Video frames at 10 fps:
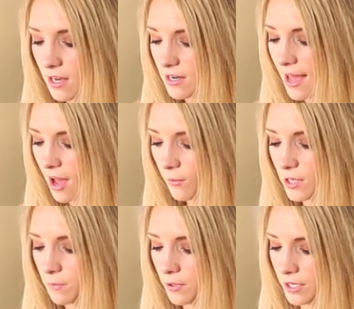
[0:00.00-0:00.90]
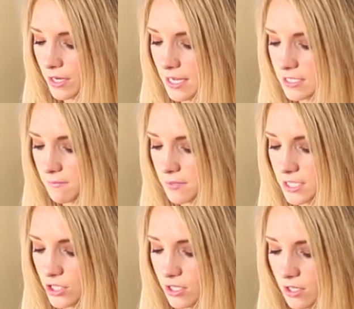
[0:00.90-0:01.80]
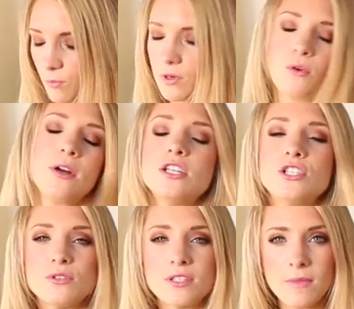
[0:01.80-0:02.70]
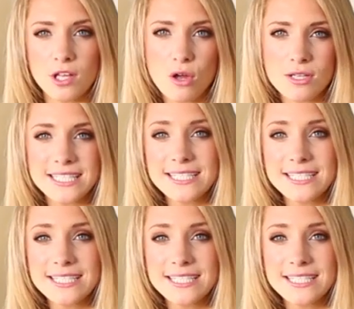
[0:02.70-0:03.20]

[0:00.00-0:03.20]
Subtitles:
Now when you put your hands in position, we're going to do something called